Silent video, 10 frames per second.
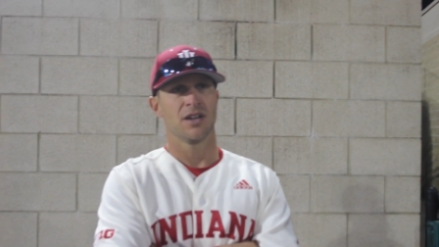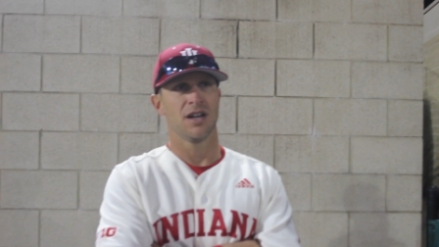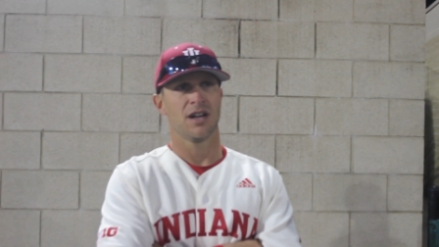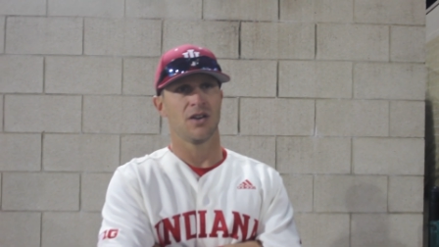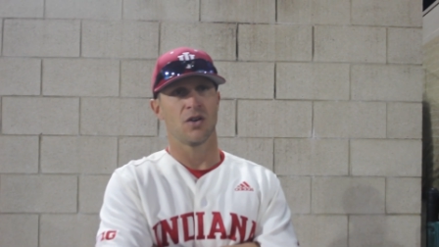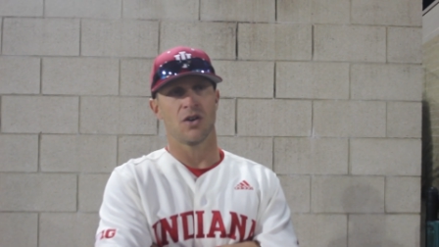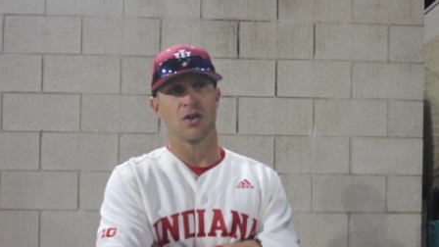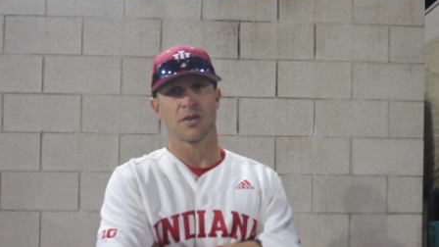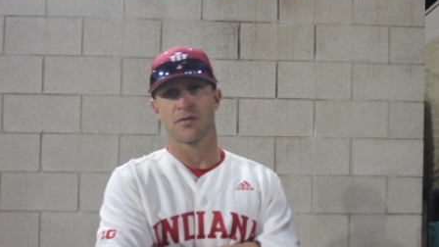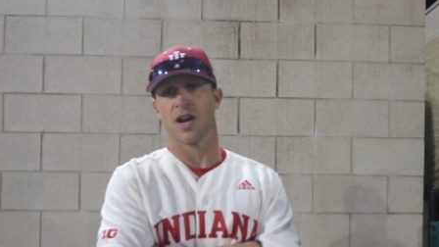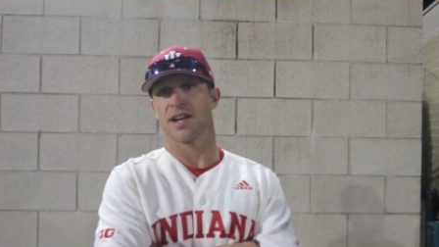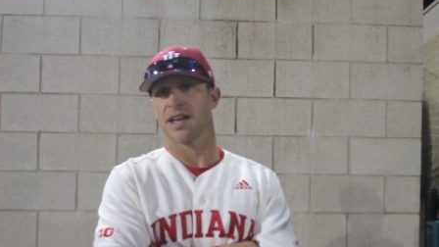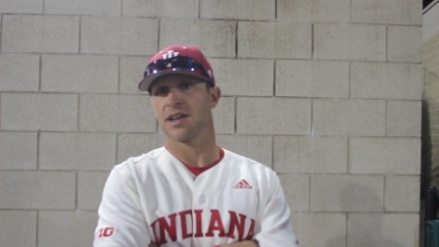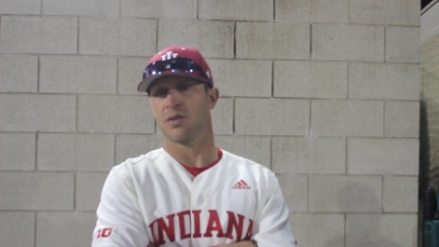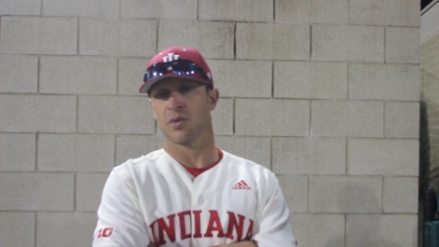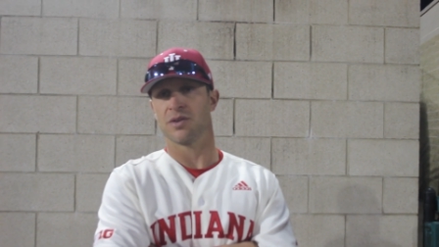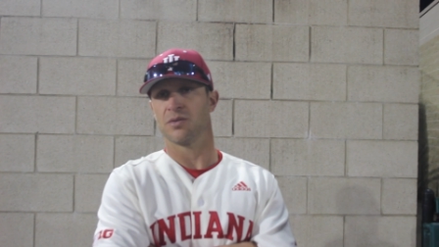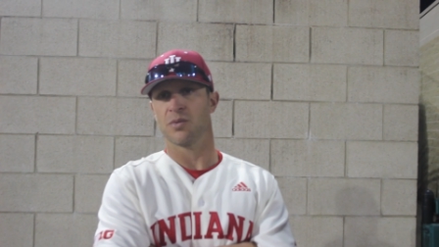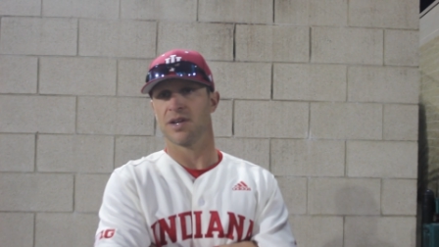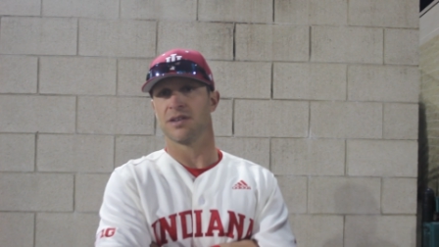on a Friday
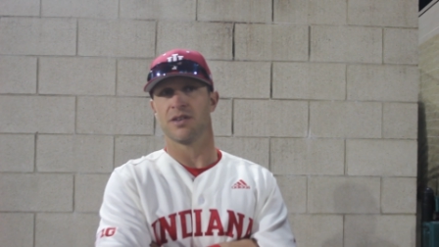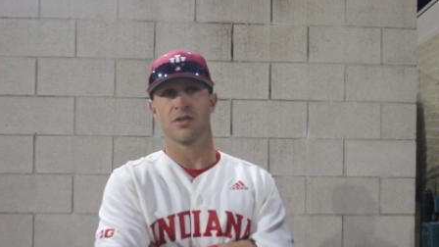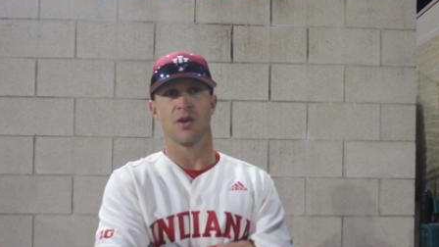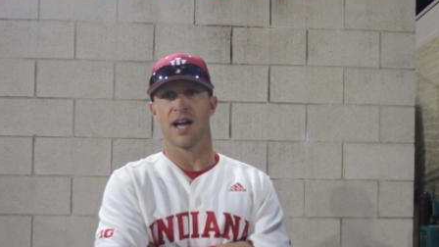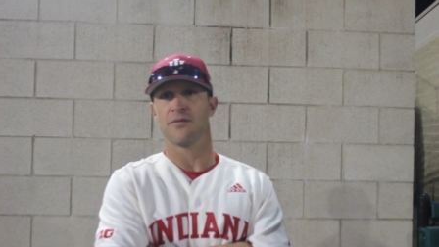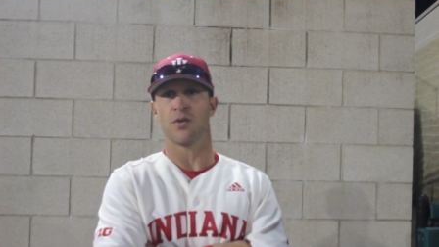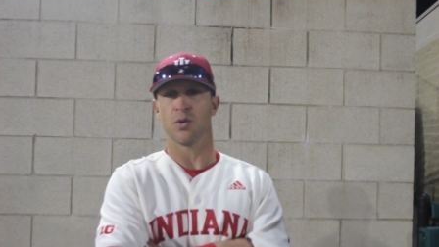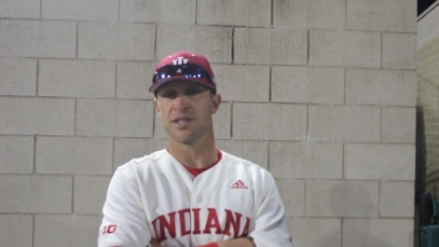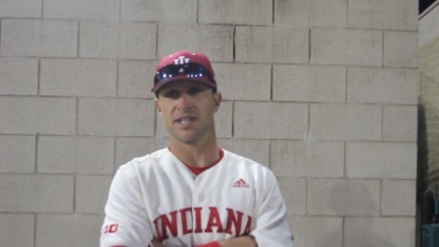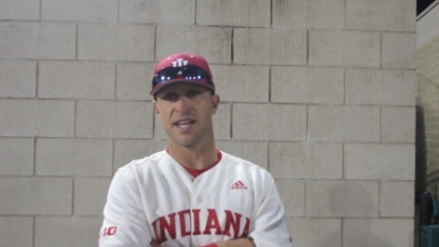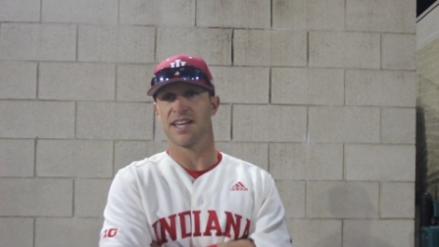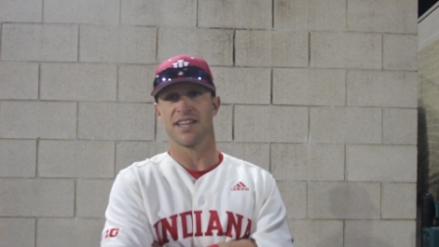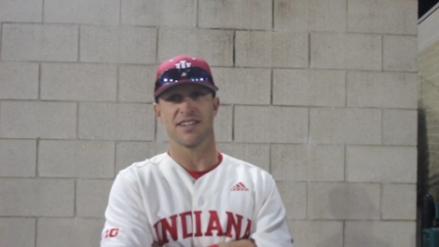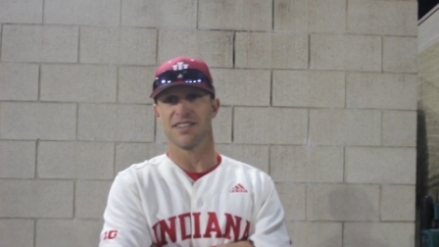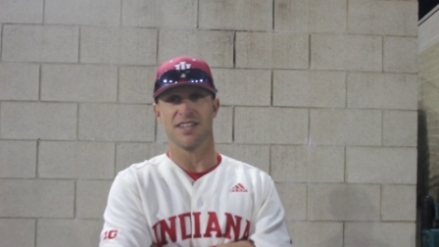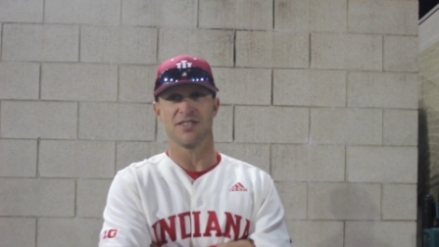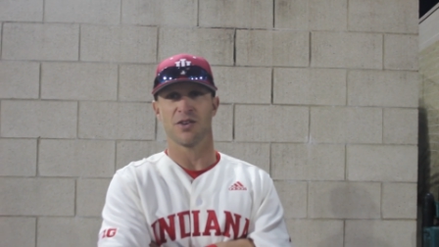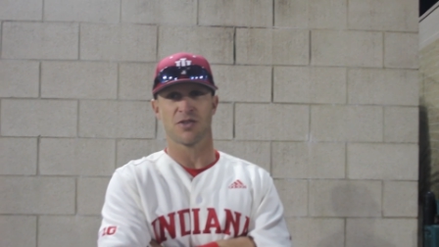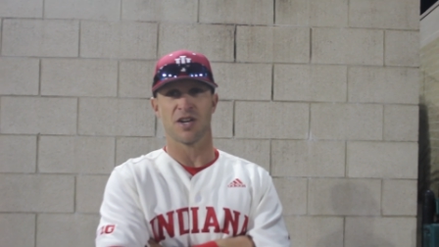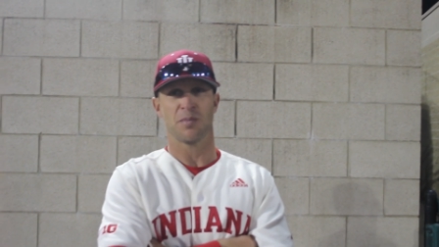when you don't have Foley today and
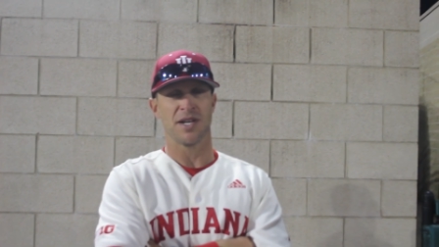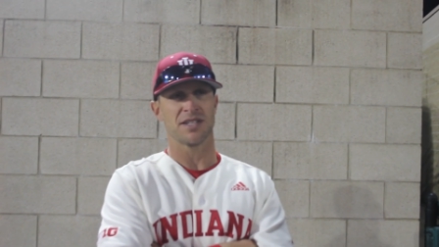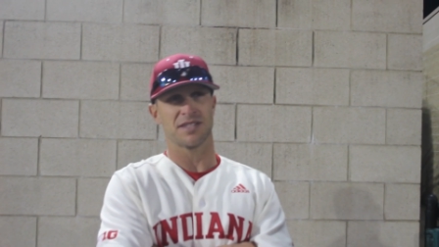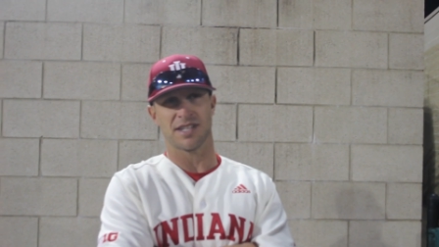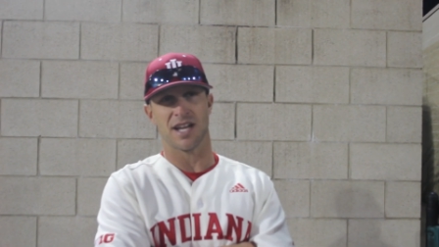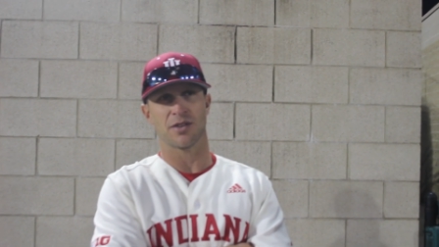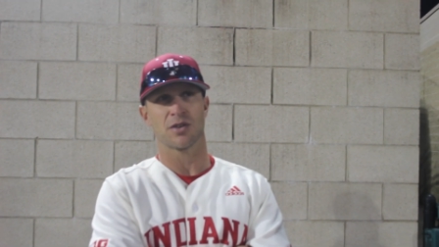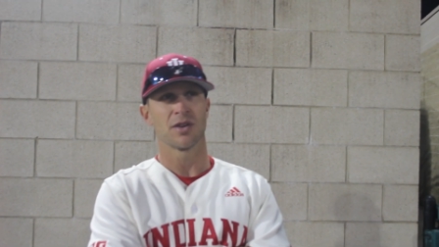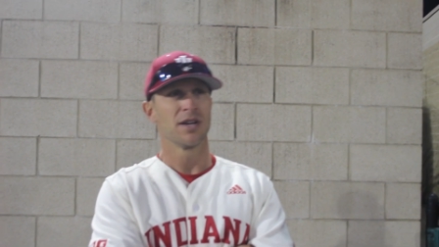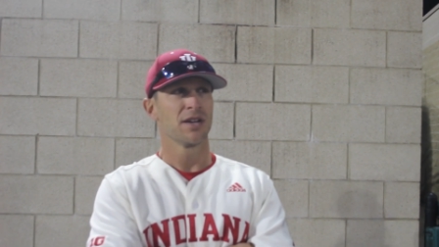you're trying to piece it together